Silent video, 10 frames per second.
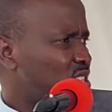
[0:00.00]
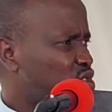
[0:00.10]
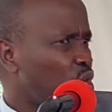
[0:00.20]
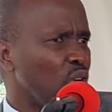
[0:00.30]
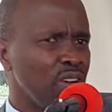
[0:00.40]

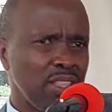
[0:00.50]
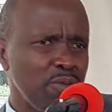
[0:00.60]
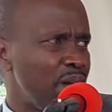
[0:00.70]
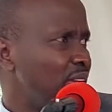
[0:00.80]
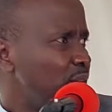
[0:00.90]
Seoul,
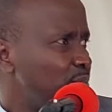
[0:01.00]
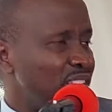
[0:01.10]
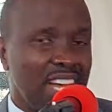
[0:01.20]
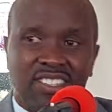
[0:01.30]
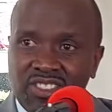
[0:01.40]
you
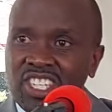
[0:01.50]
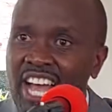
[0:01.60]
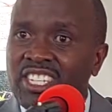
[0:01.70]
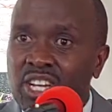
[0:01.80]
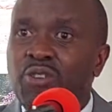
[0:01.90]
might just
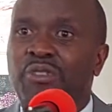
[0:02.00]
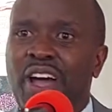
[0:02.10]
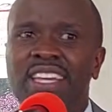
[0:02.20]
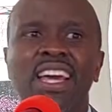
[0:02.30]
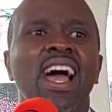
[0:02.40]
research and you
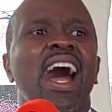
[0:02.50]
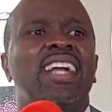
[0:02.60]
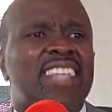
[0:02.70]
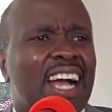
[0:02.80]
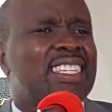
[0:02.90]
find
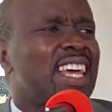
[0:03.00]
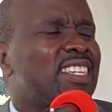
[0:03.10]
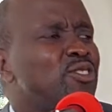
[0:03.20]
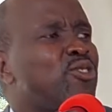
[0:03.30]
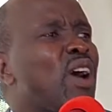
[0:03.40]
a church
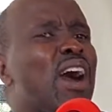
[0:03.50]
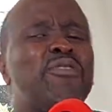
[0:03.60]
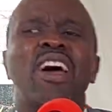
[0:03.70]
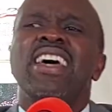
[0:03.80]
that used to have